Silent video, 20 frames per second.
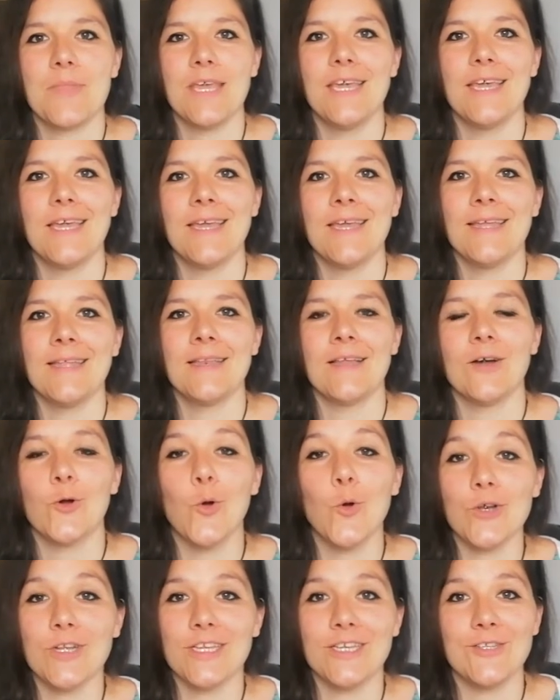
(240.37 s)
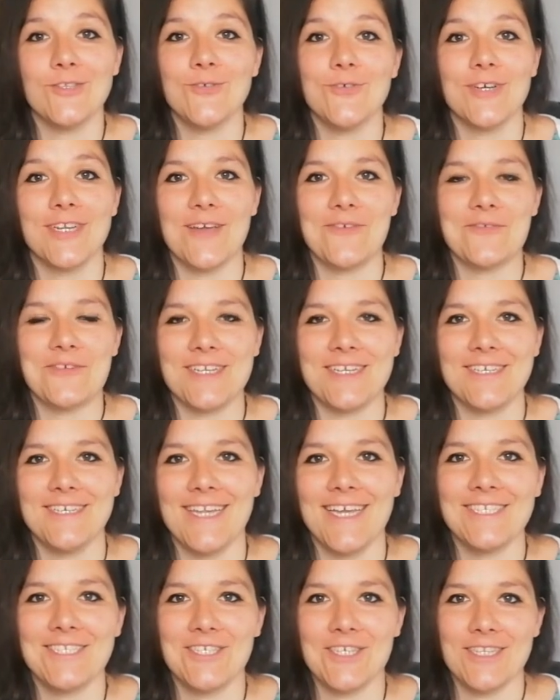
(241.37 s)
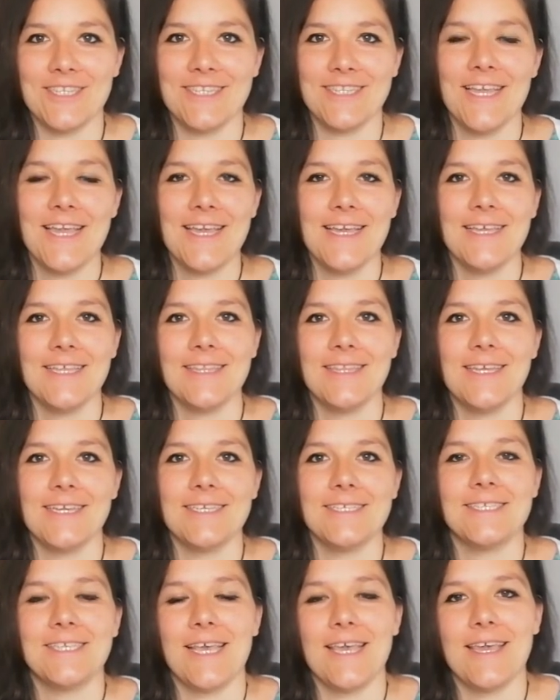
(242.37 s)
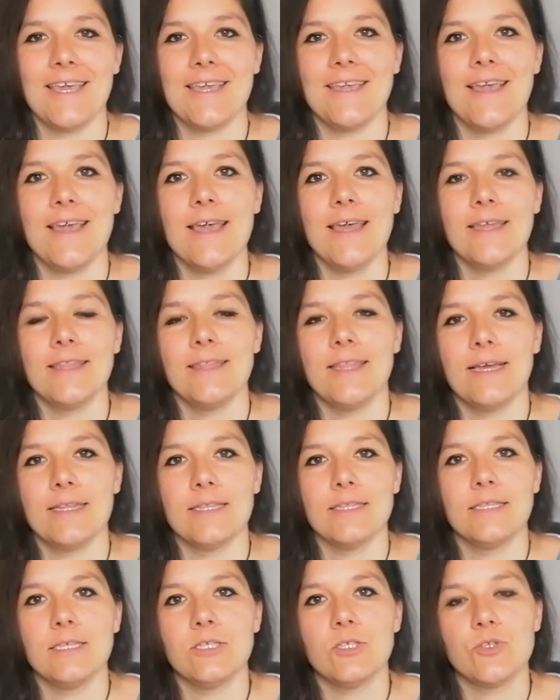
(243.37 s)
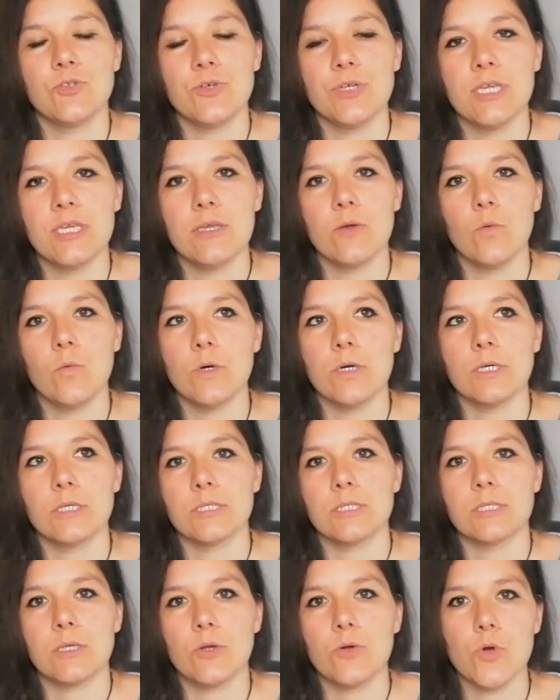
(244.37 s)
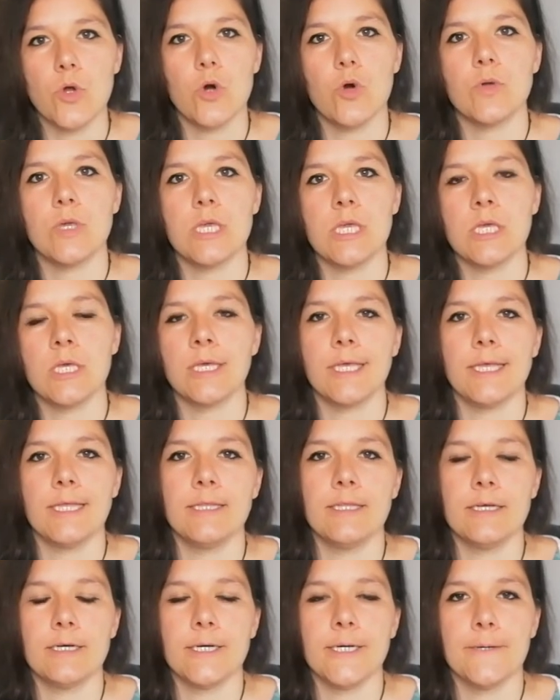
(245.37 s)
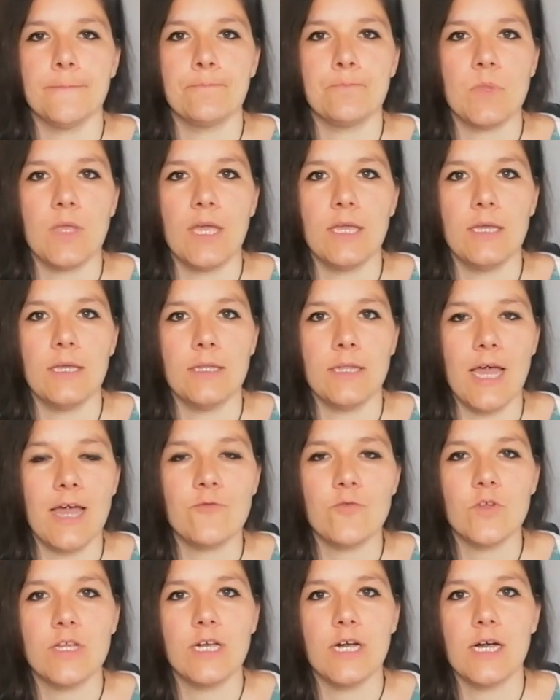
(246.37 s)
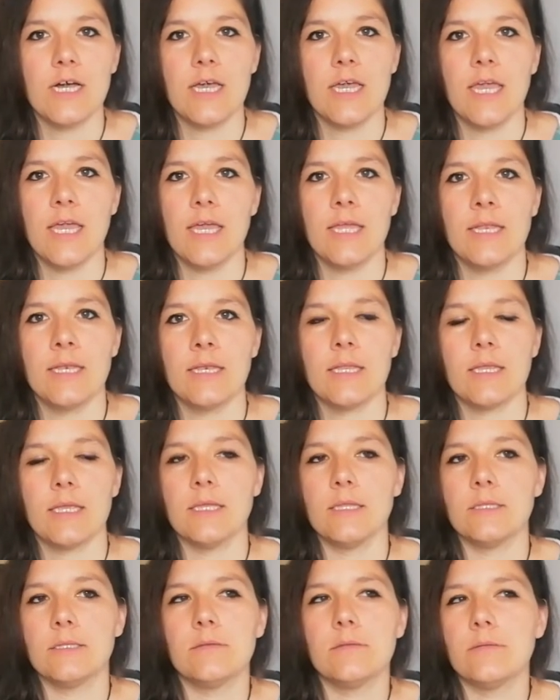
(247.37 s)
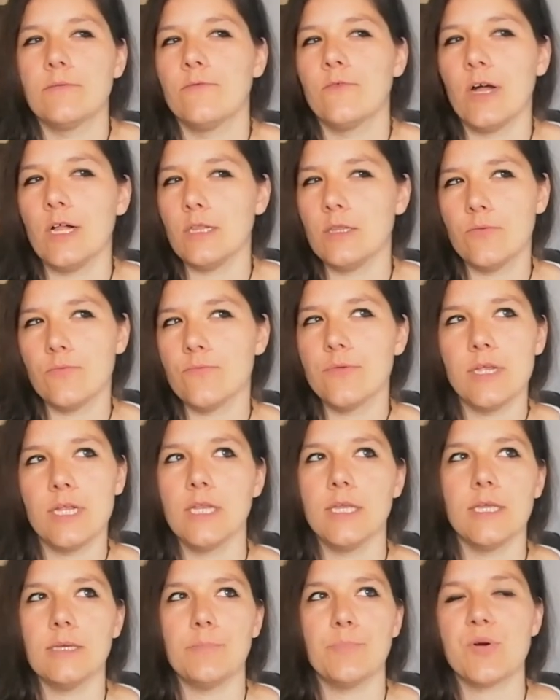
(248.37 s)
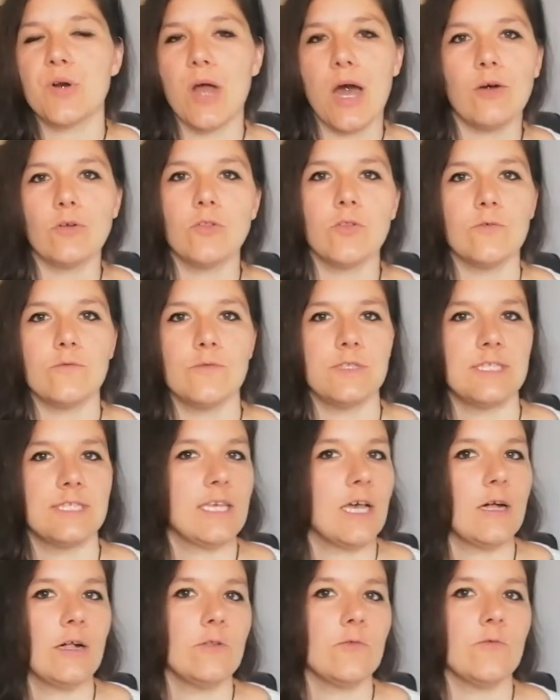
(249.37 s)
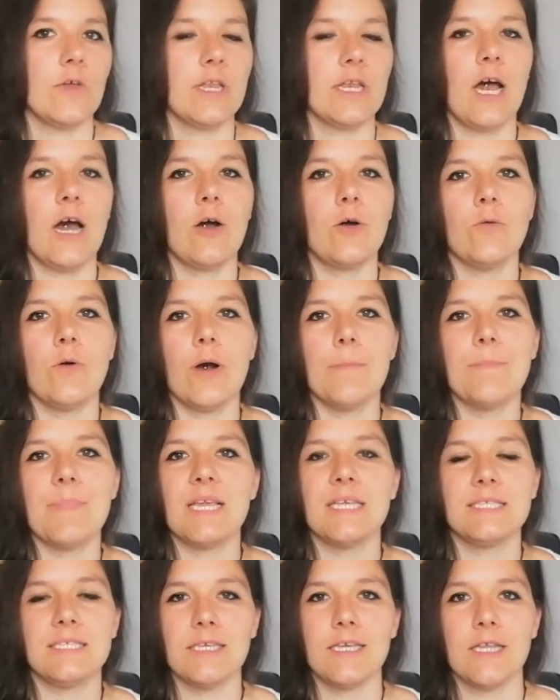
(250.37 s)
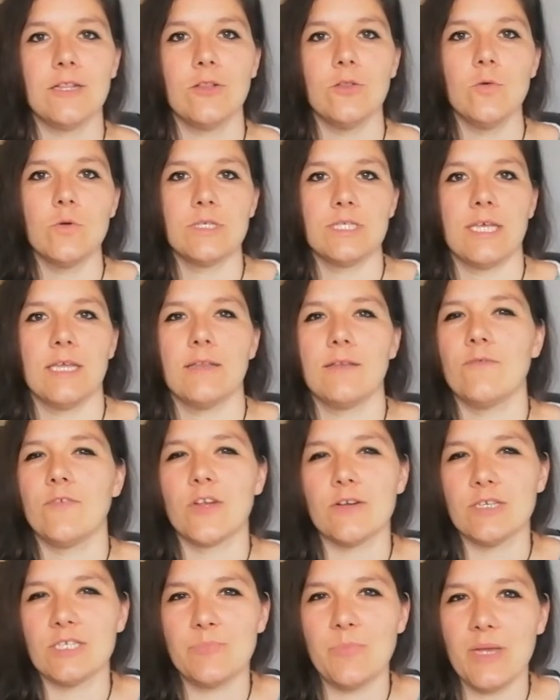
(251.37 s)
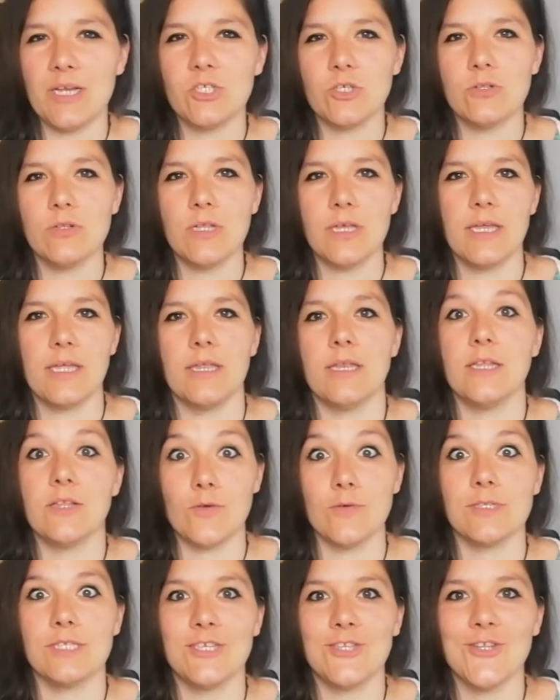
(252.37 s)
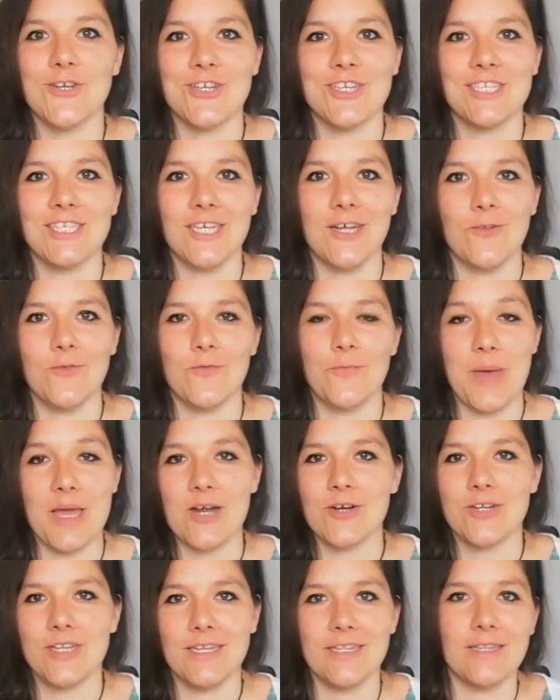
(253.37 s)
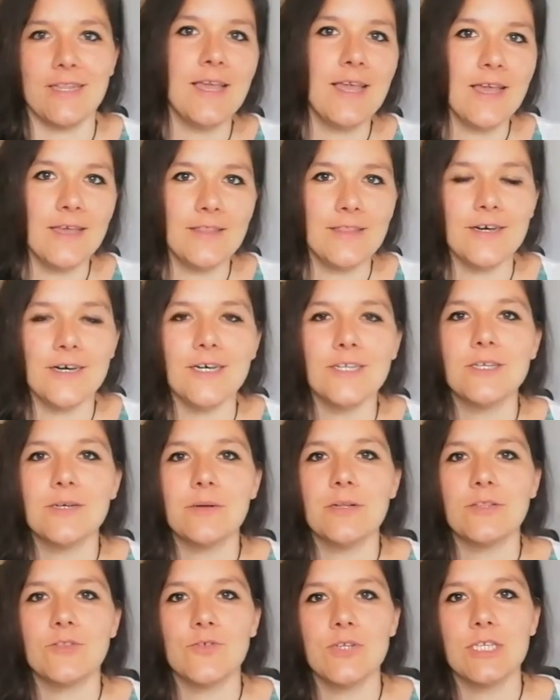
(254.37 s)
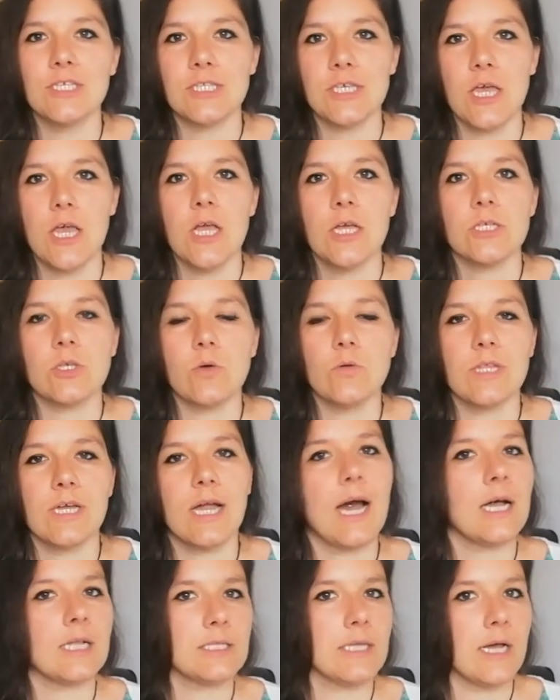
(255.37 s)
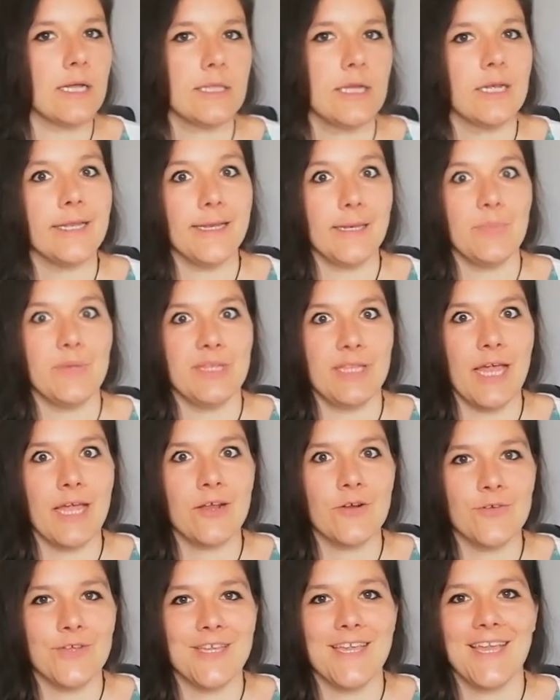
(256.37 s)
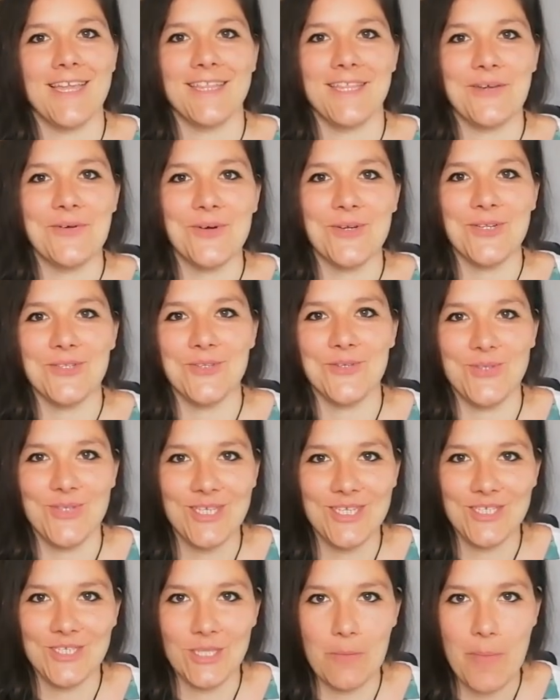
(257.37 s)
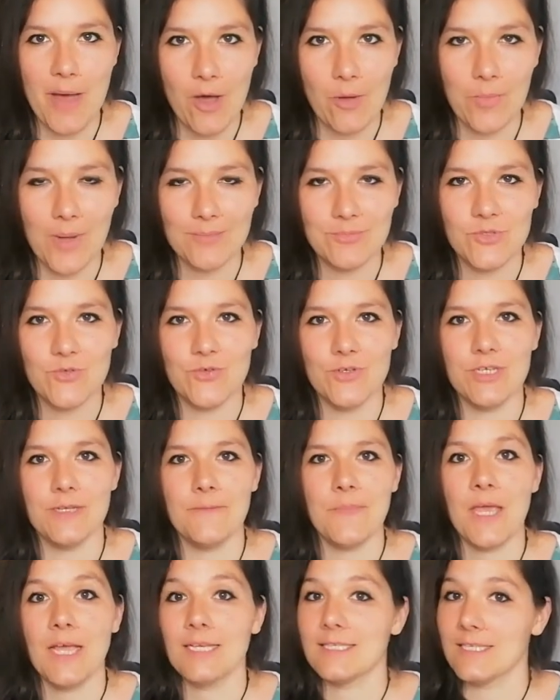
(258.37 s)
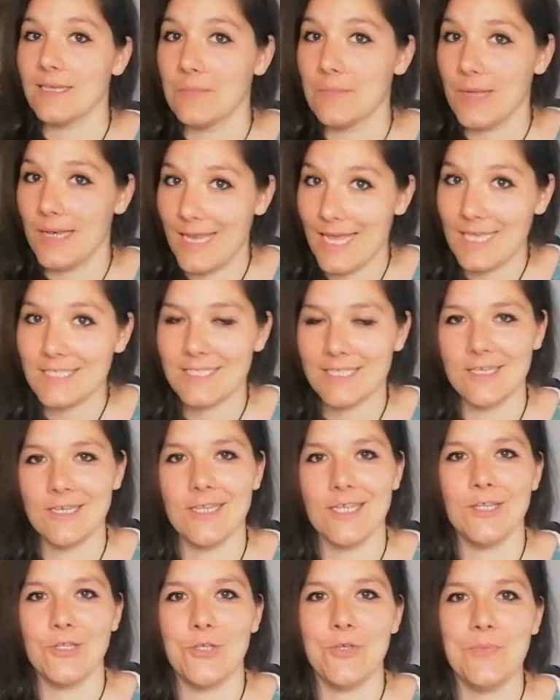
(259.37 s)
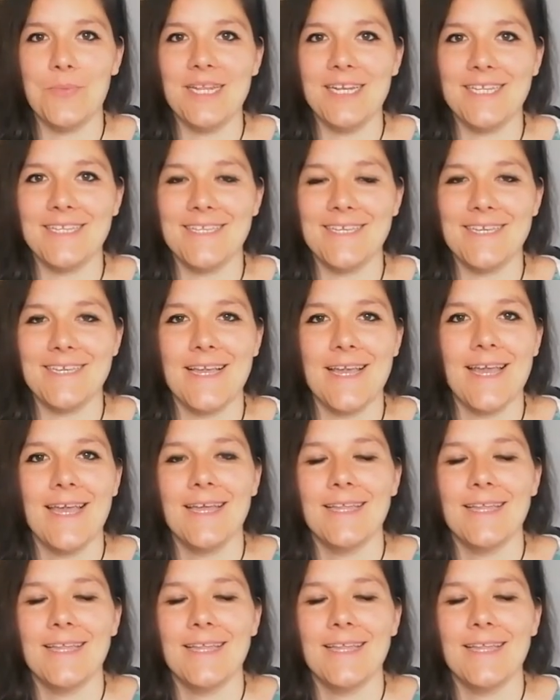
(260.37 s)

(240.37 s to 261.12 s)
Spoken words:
And according to an African legend, they say that this tree was growing in Africa and it felt really proud of itself and how amazing it looks and very special, and it considered itself better than the other trees. So the gods got a little bit angry and they wanted to teach the baobab tree some lesson in humility.